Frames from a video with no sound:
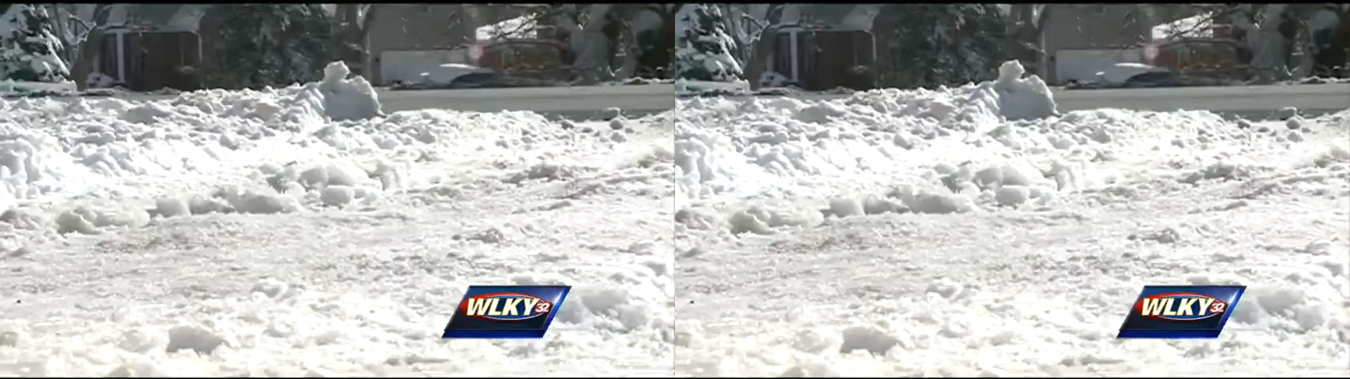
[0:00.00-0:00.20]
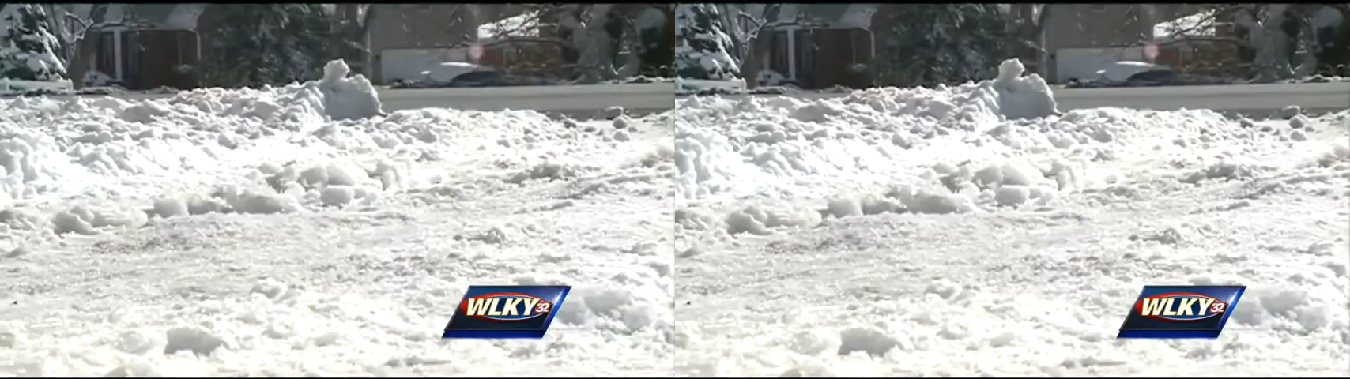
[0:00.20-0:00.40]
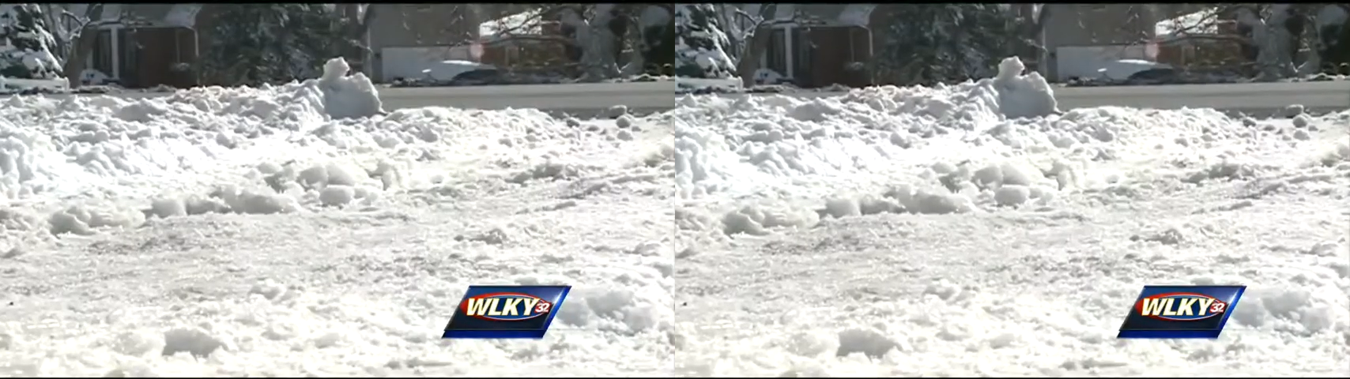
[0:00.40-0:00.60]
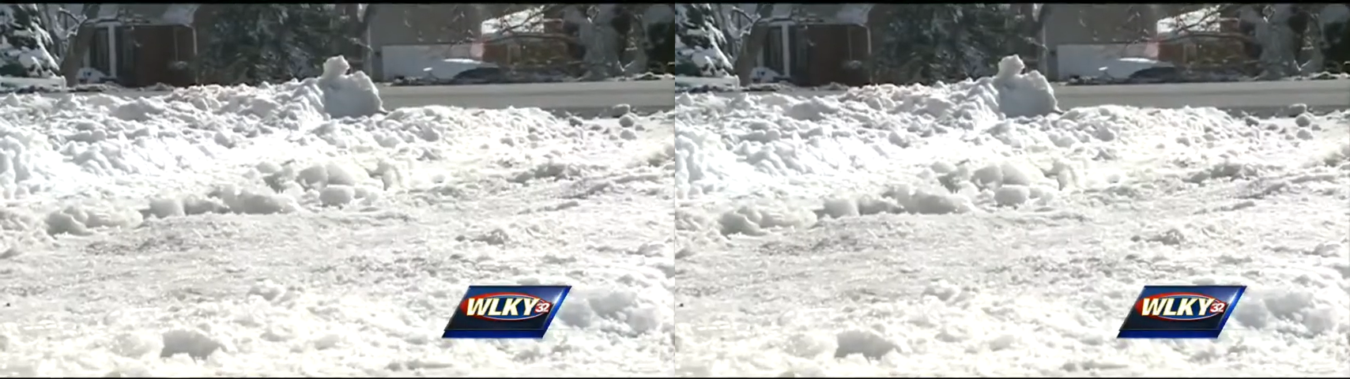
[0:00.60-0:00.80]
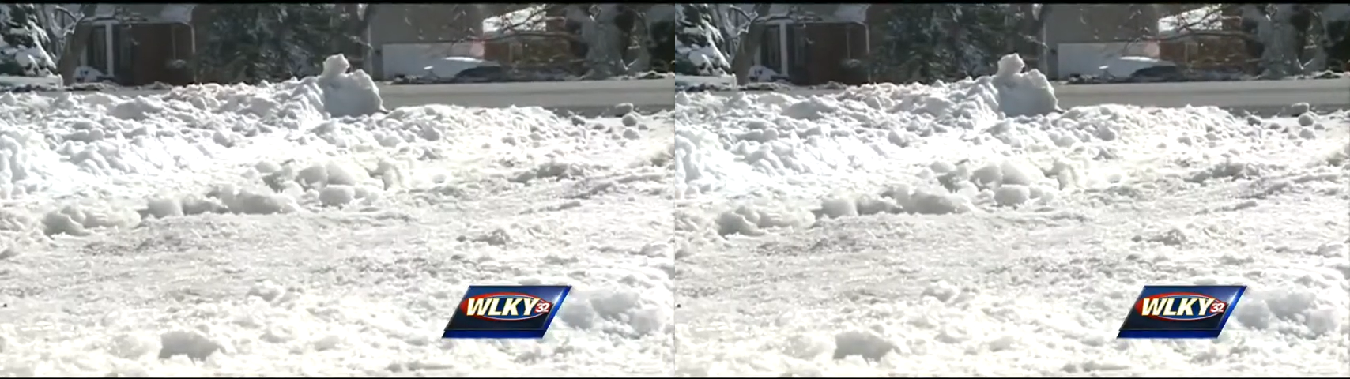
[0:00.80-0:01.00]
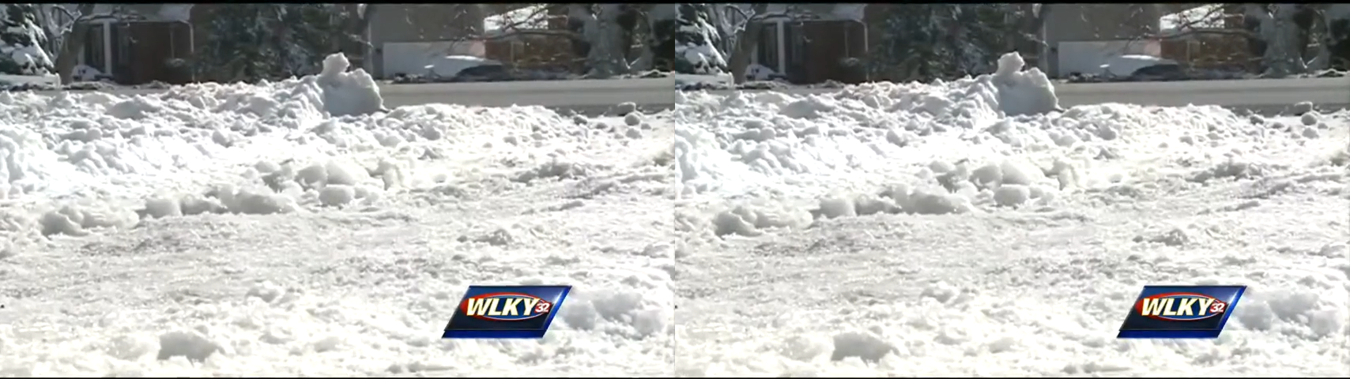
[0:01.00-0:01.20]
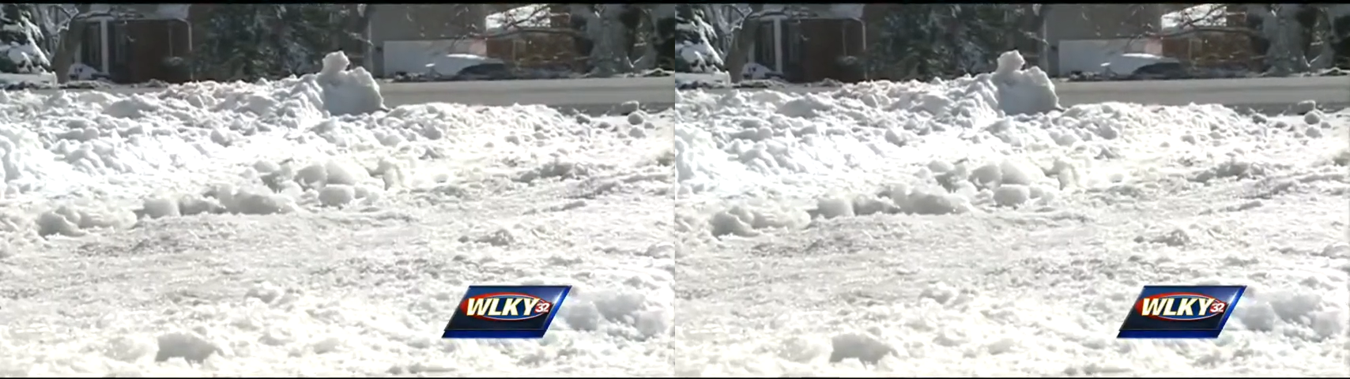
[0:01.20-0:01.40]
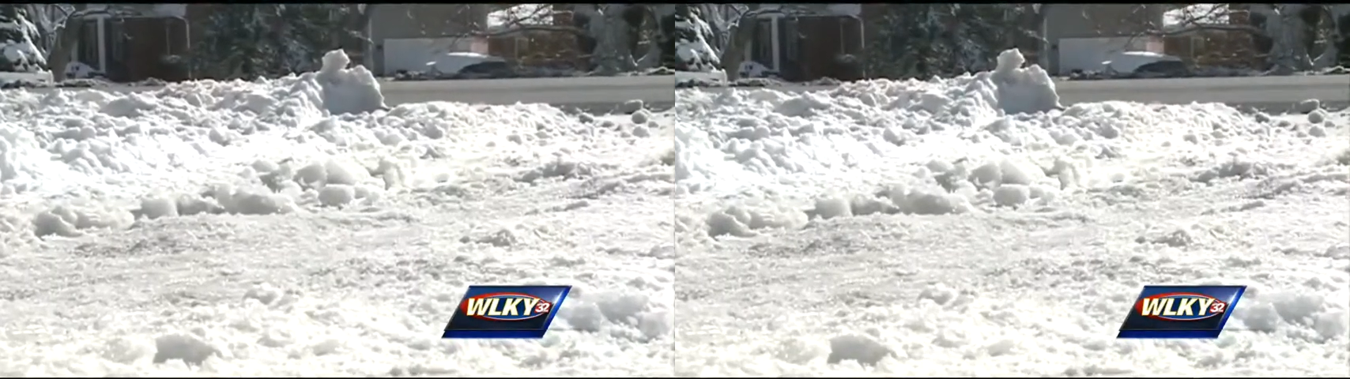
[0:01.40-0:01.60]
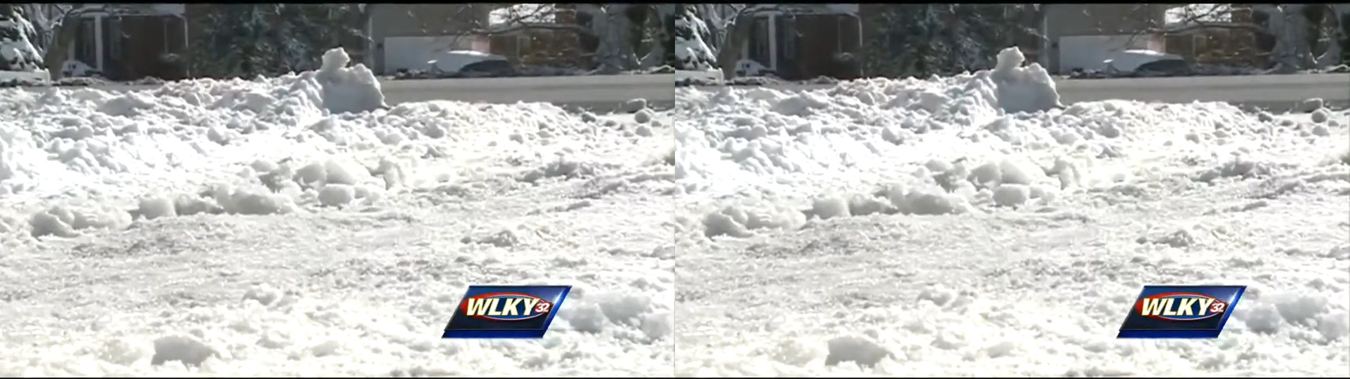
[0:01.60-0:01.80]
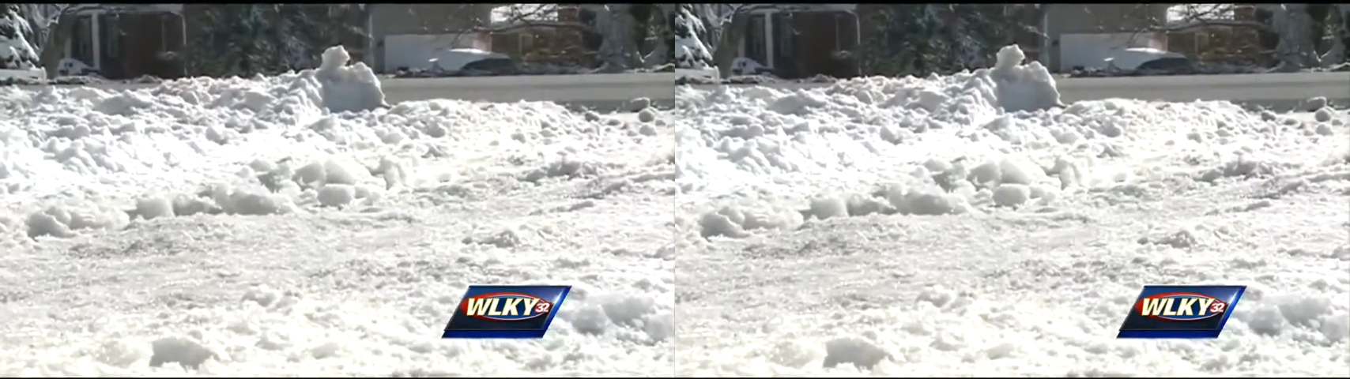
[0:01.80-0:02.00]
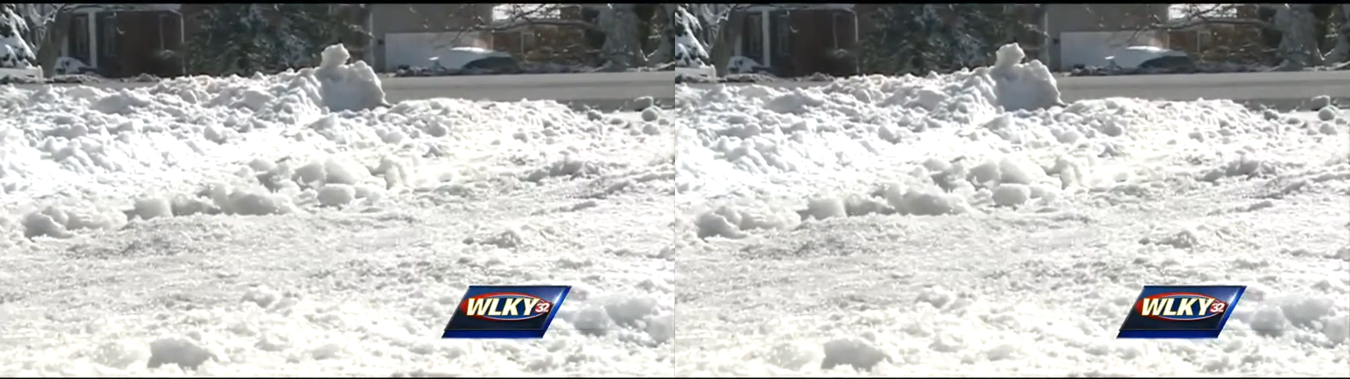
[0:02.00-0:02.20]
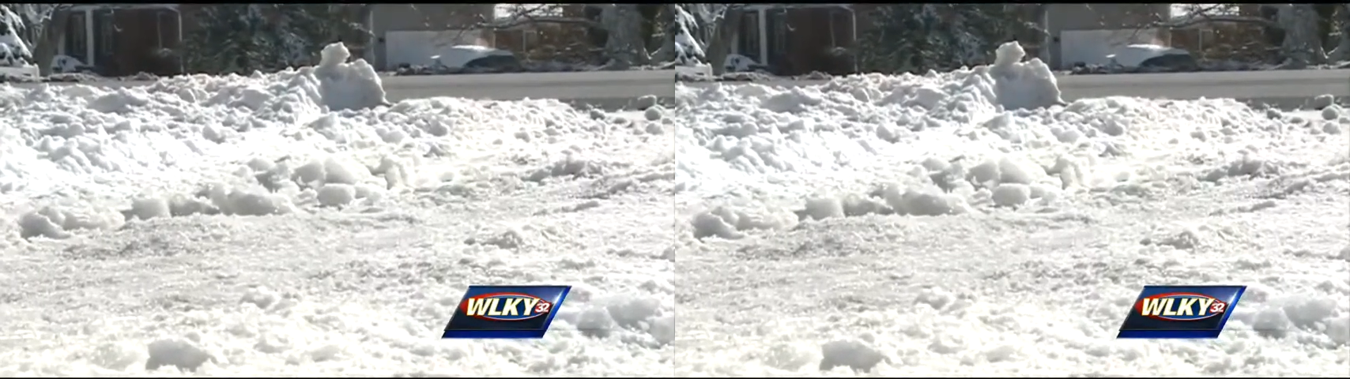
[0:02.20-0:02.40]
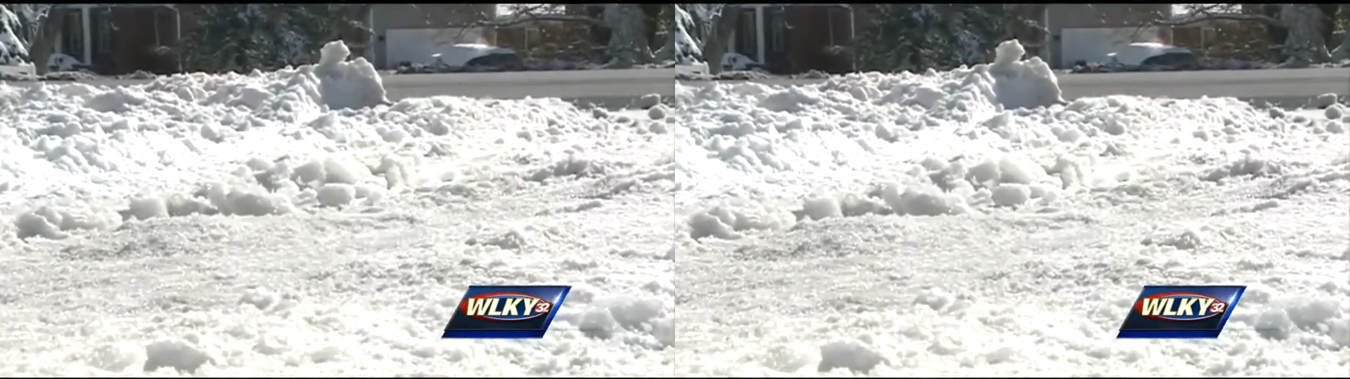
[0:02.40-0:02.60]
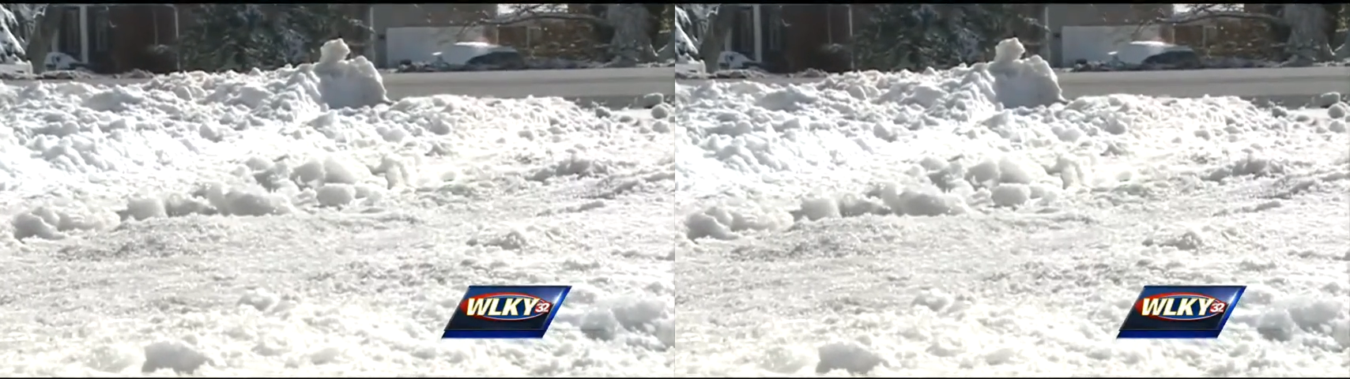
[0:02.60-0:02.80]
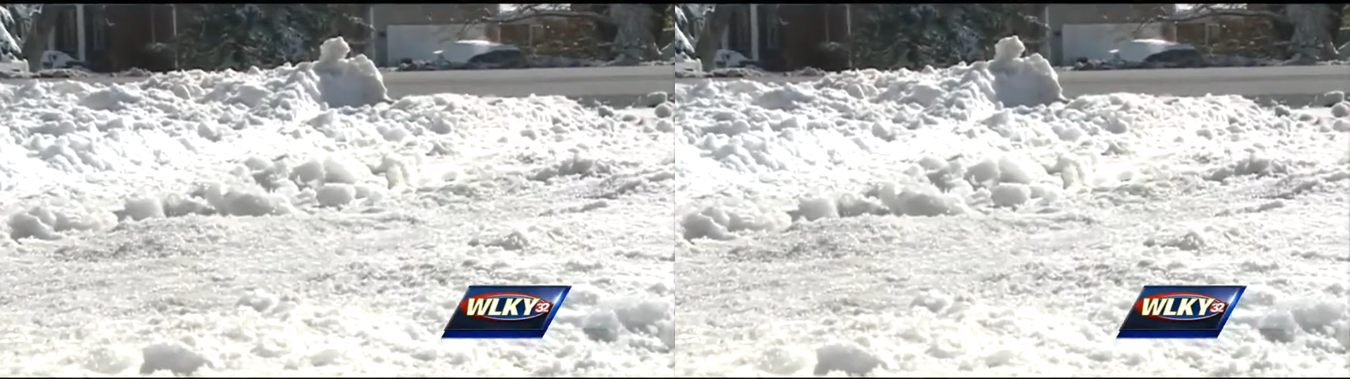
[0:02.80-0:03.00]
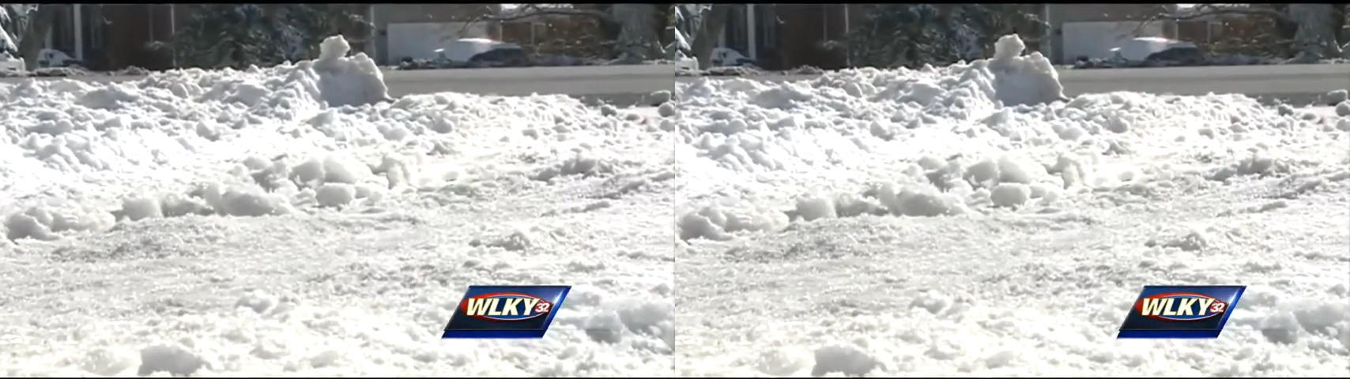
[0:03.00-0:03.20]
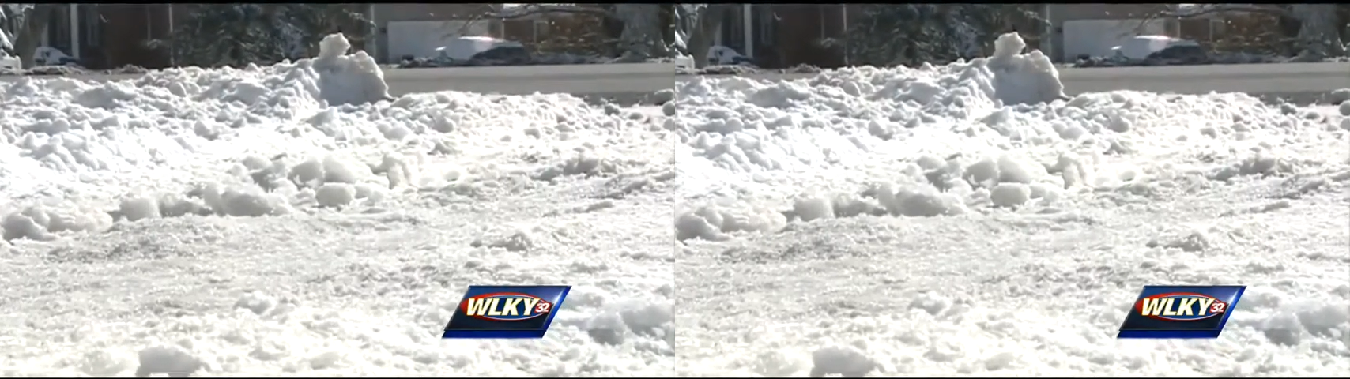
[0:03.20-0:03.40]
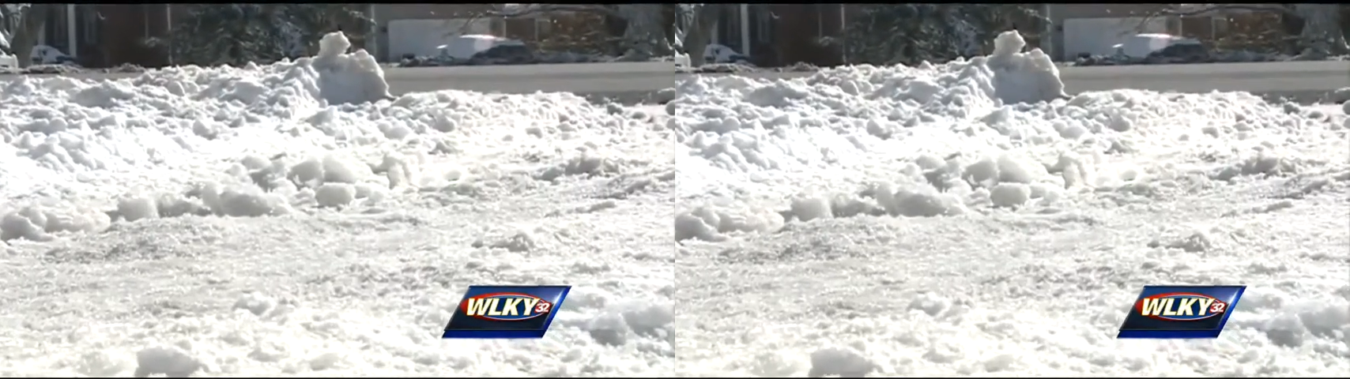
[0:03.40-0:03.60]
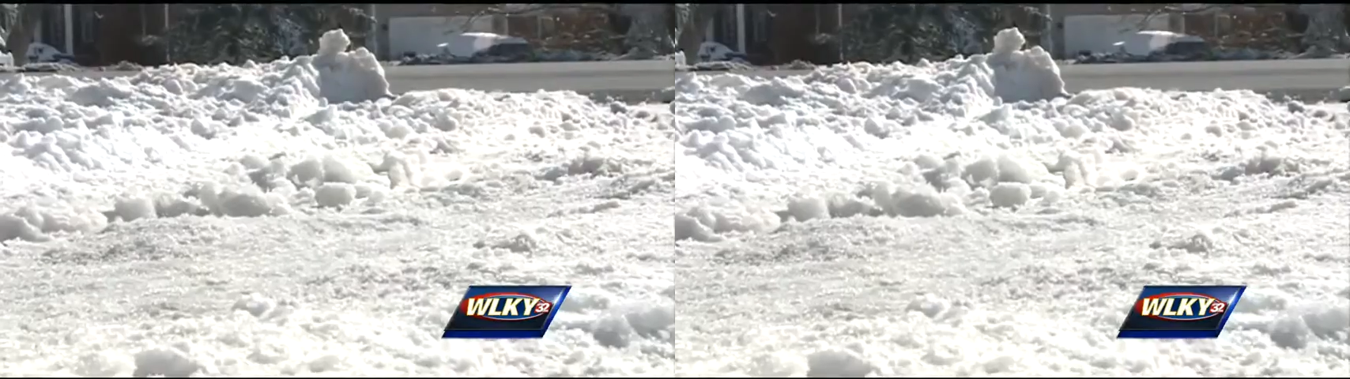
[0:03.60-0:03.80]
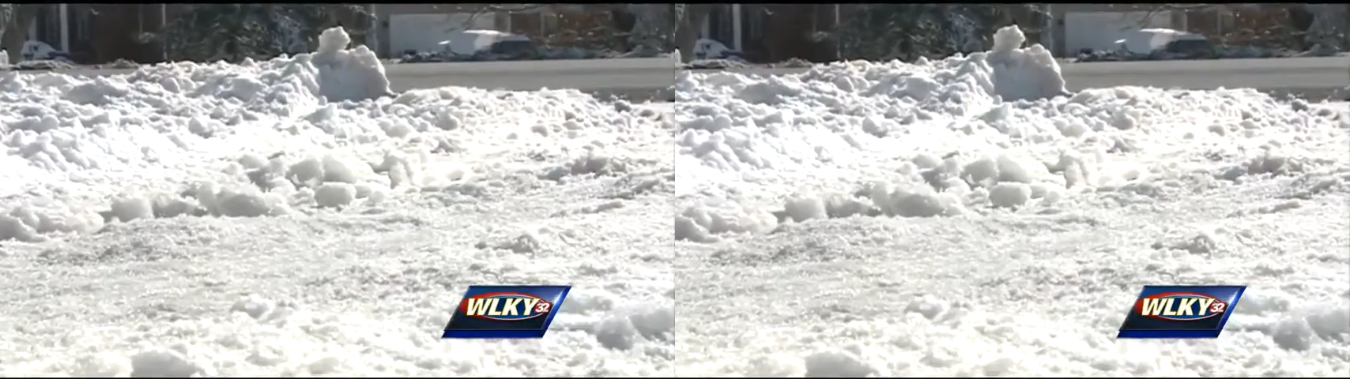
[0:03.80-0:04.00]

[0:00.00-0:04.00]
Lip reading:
(no speaker visible)